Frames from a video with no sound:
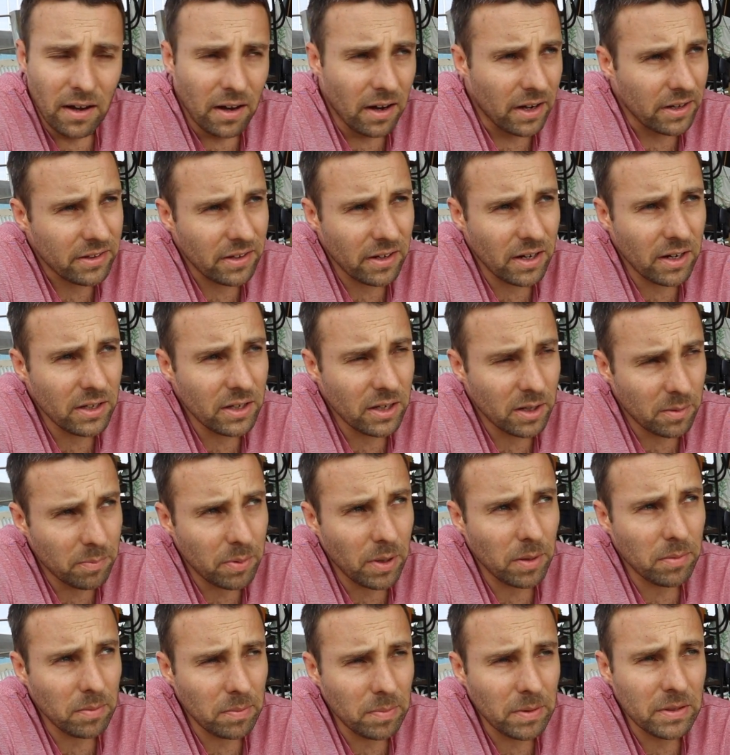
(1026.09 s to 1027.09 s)
I don't know, you could
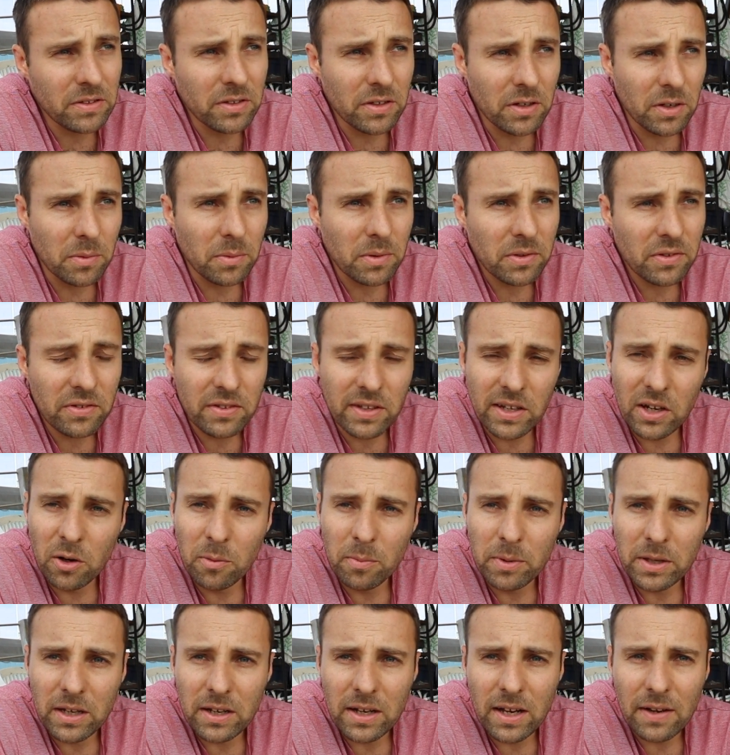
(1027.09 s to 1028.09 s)
probably do it with steel,
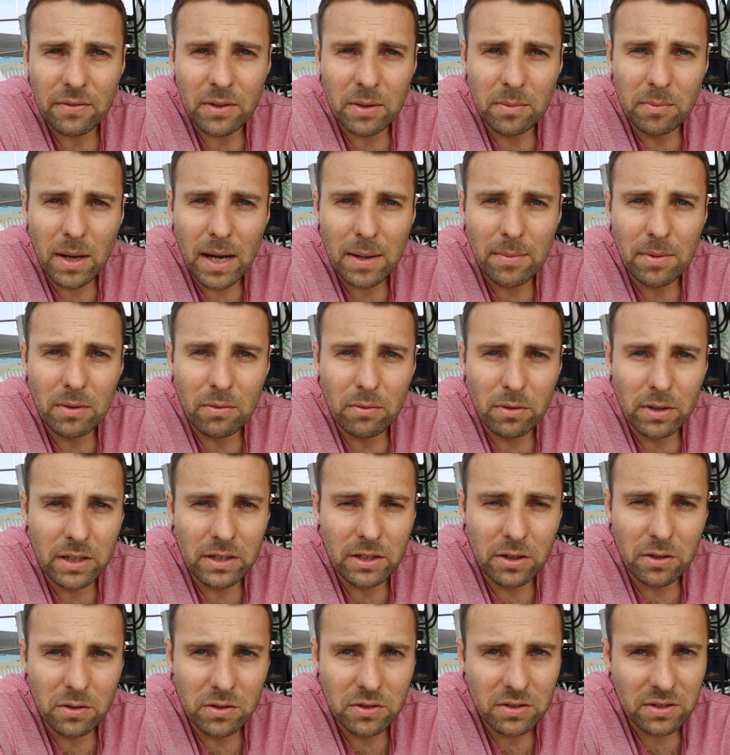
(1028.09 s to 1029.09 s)
but you'd have to maybe
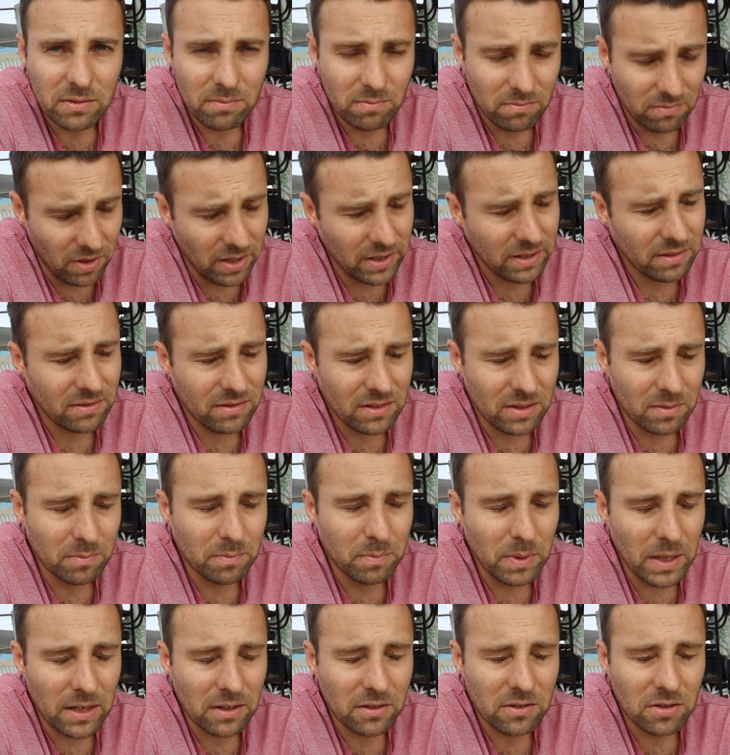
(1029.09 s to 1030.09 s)
reuse like some
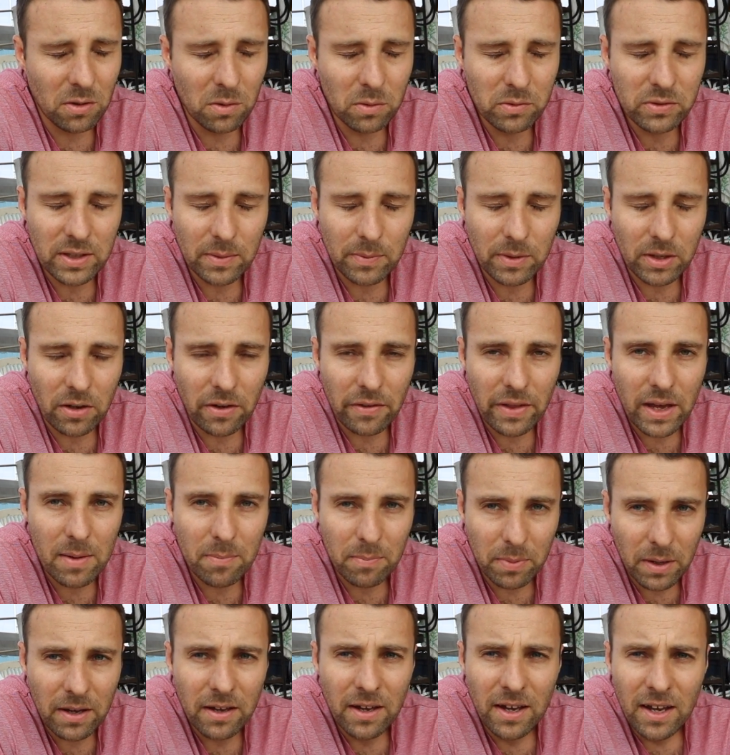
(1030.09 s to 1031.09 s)
better tools, something like
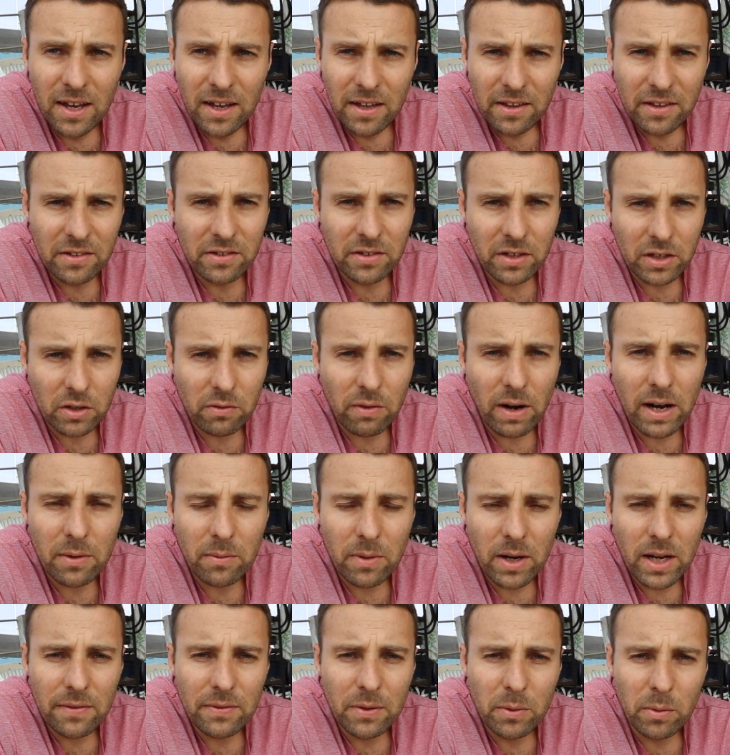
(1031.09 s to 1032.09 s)
that, but this is a great
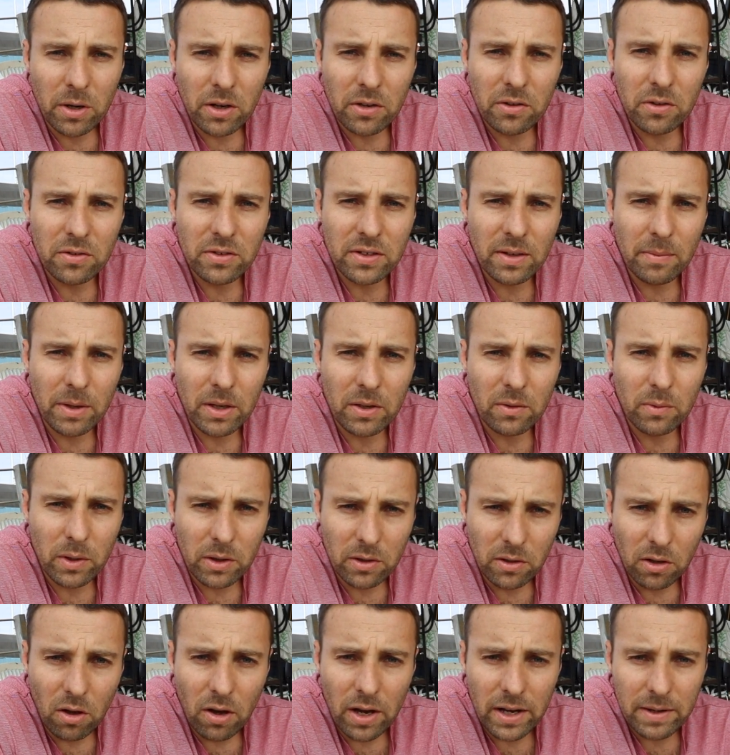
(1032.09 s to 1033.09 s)
way if you want to do something
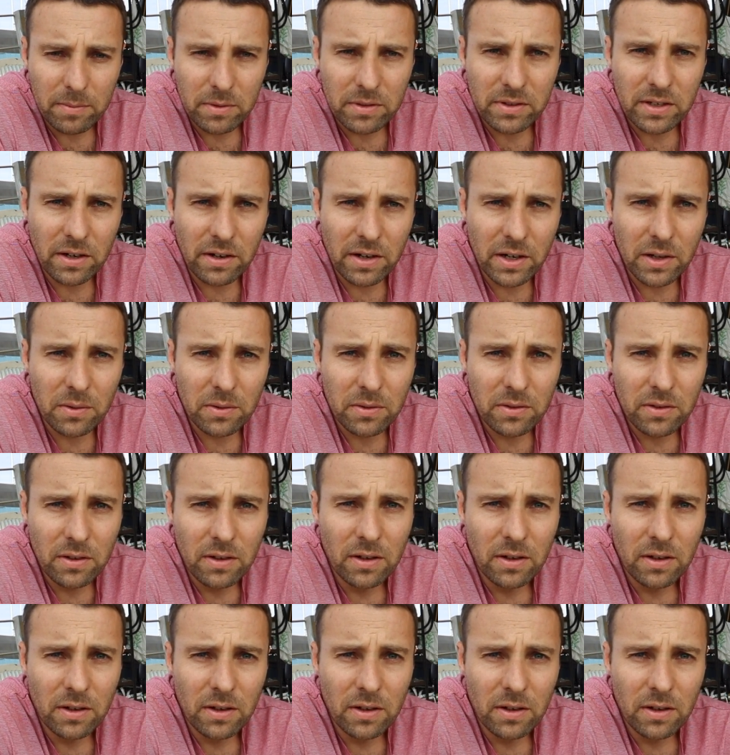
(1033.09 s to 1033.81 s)
with light materials.